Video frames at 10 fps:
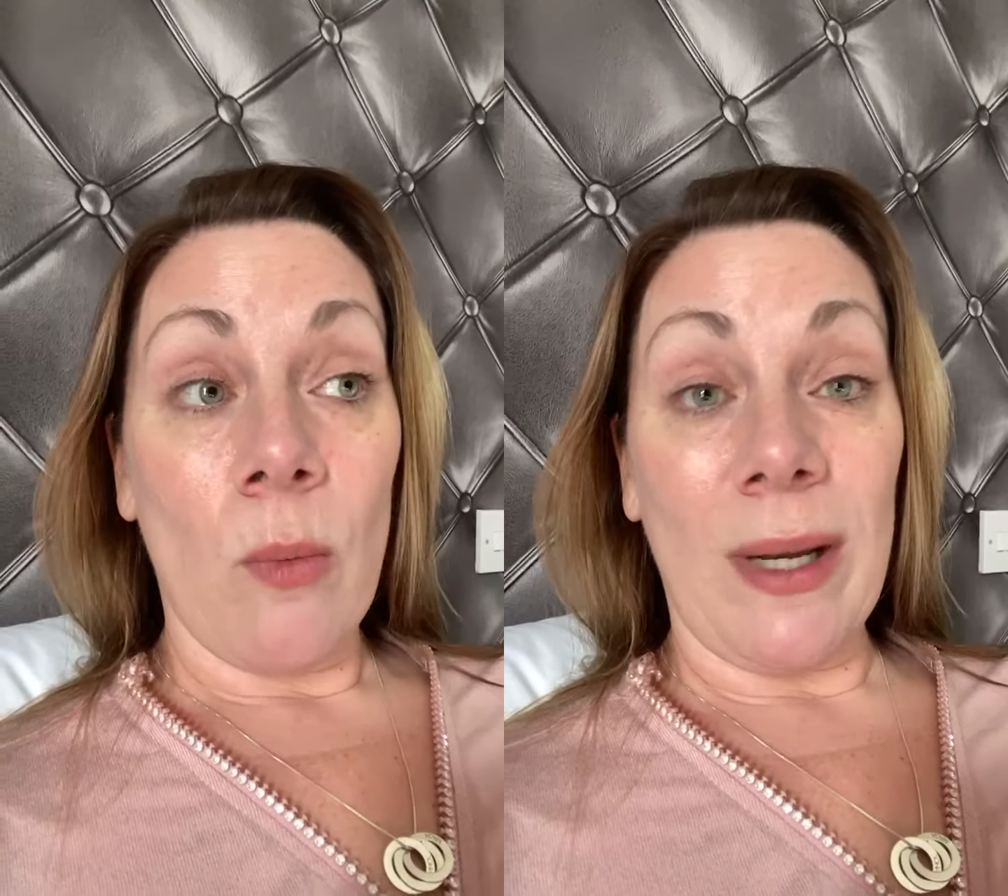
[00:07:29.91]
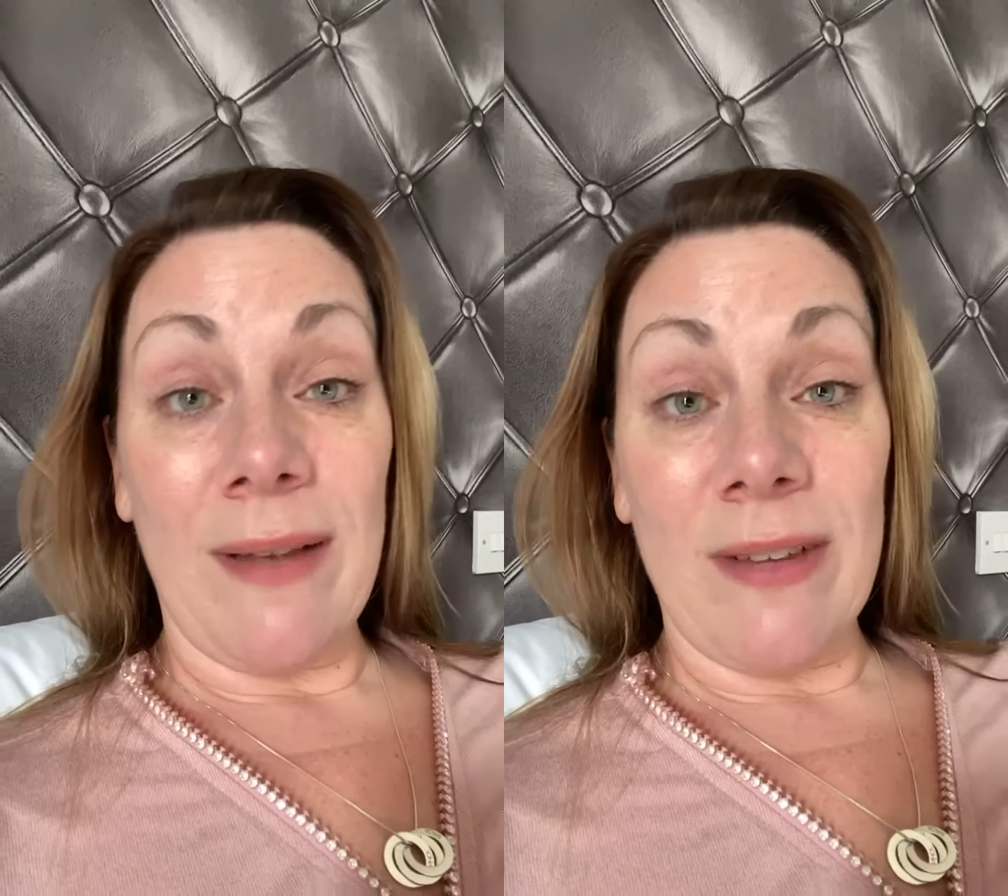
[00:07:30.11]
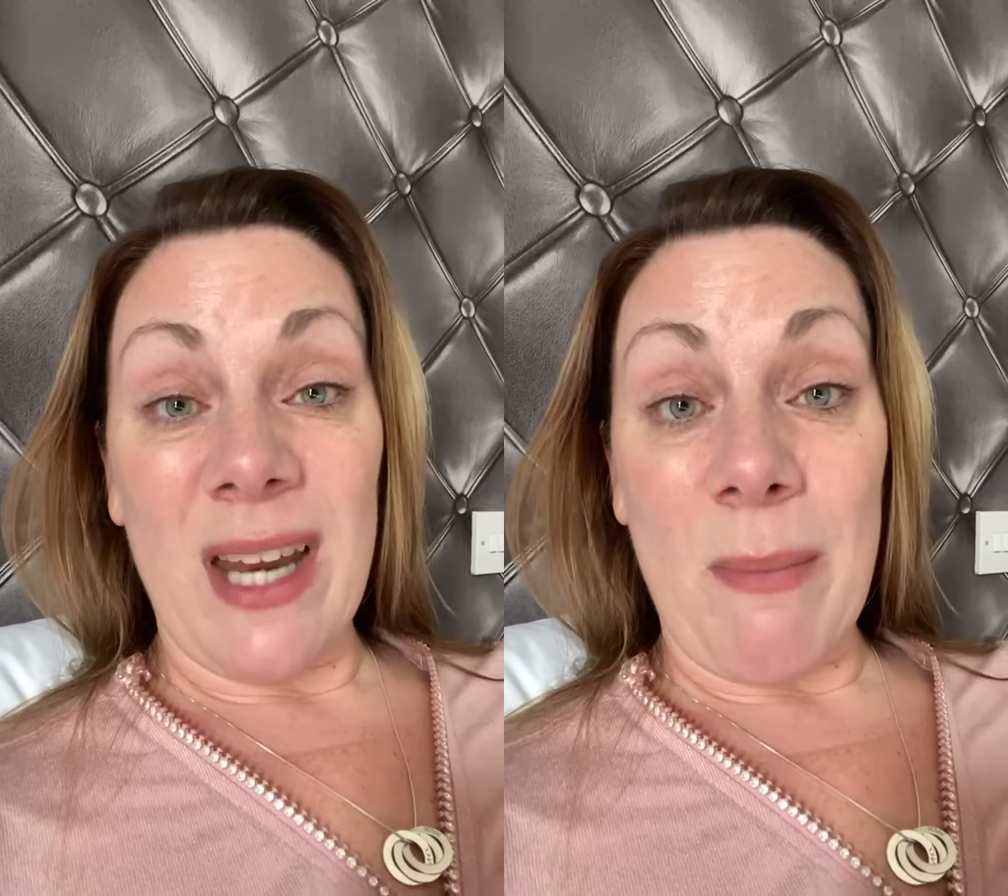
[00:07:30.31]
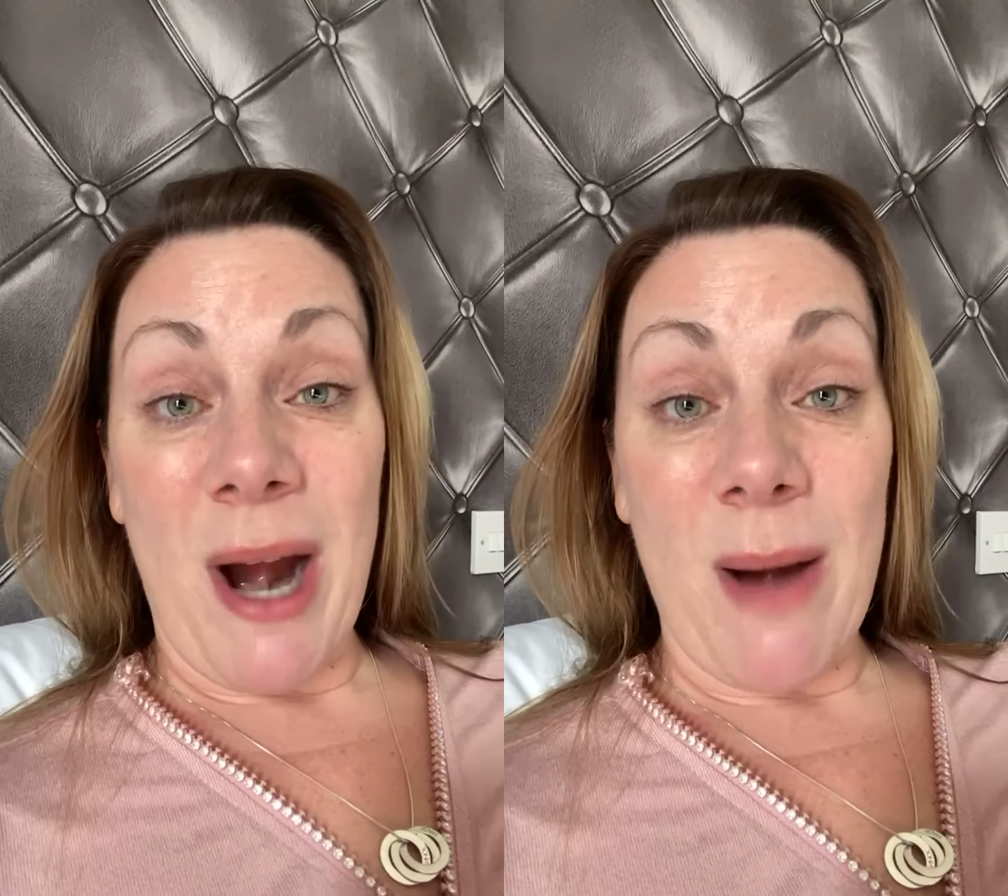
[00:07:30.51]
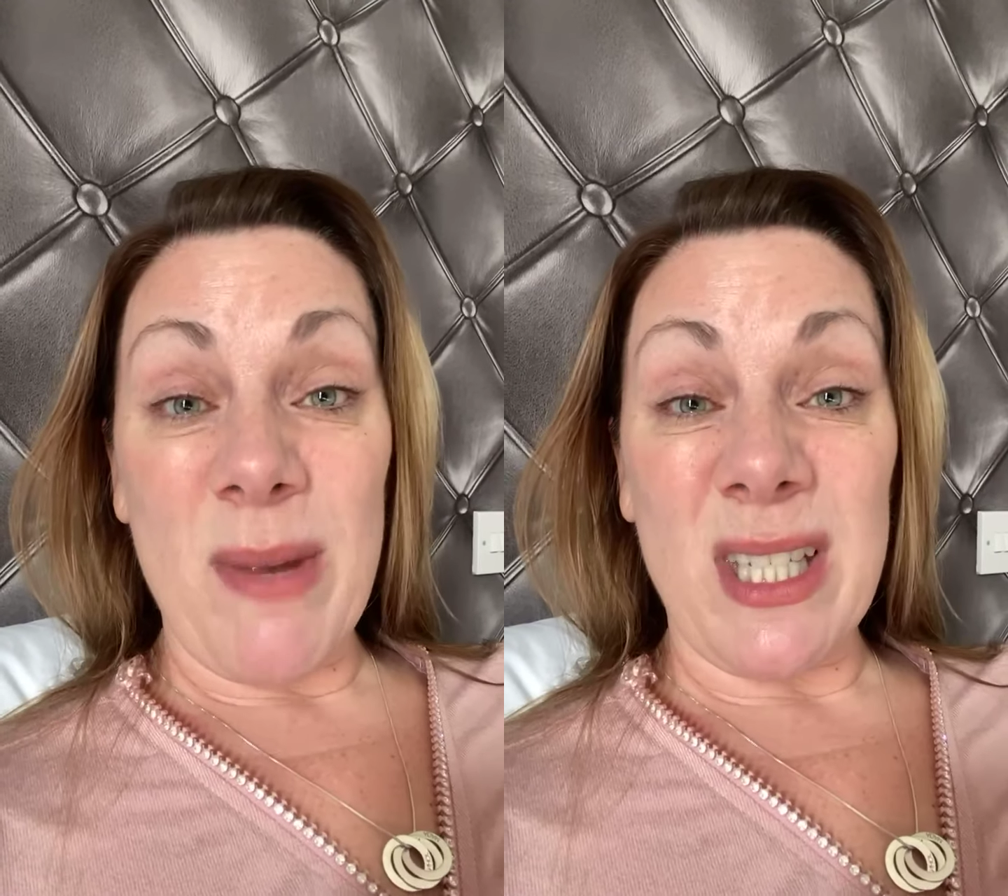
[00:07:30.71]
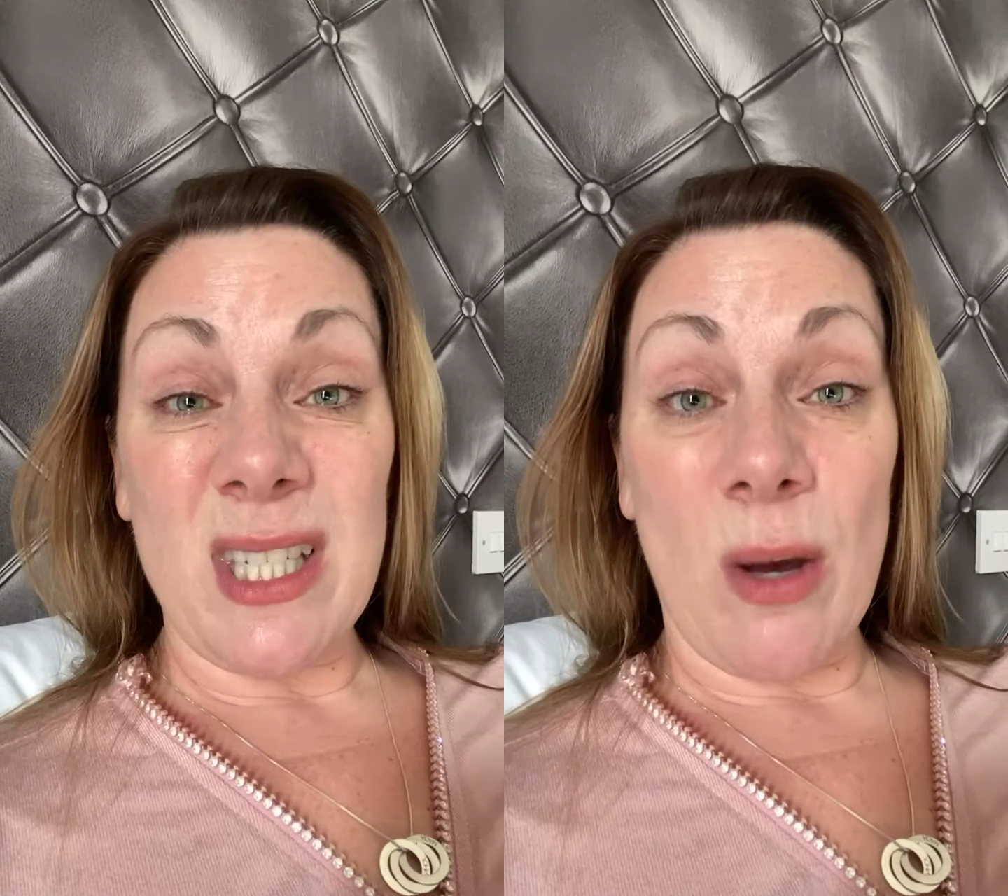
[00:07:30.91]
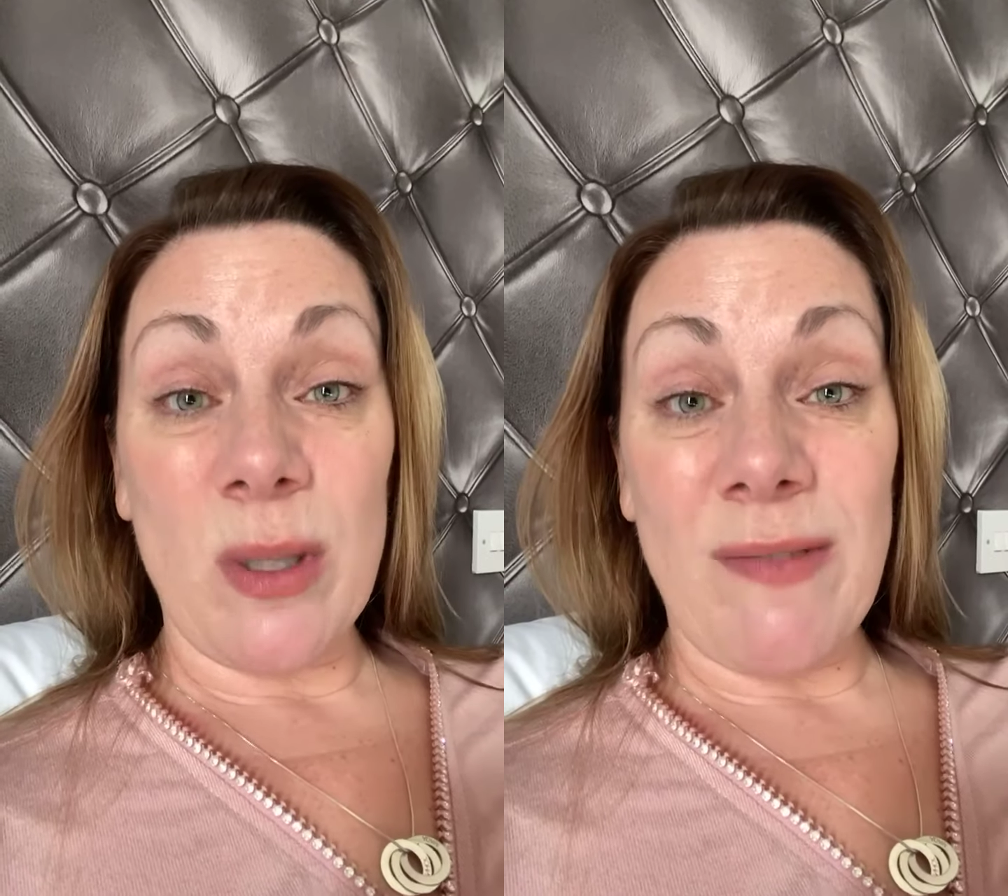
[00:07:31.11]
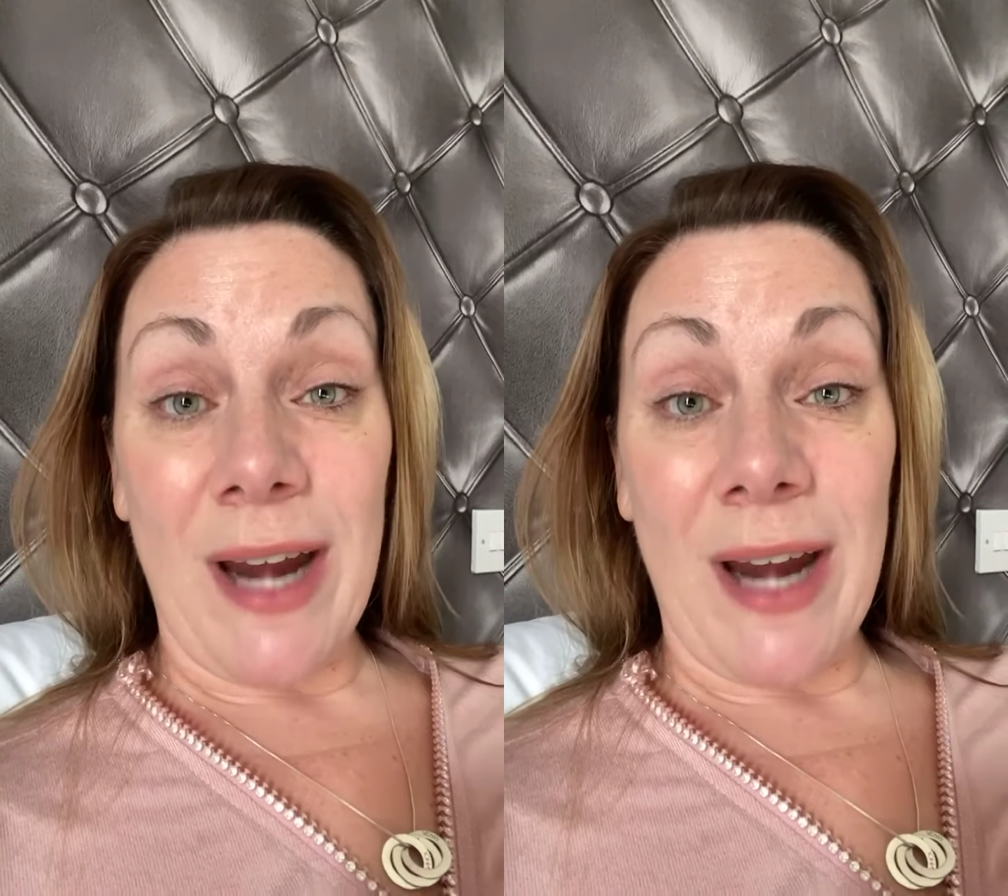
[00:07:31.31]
we live in an apartment, so it's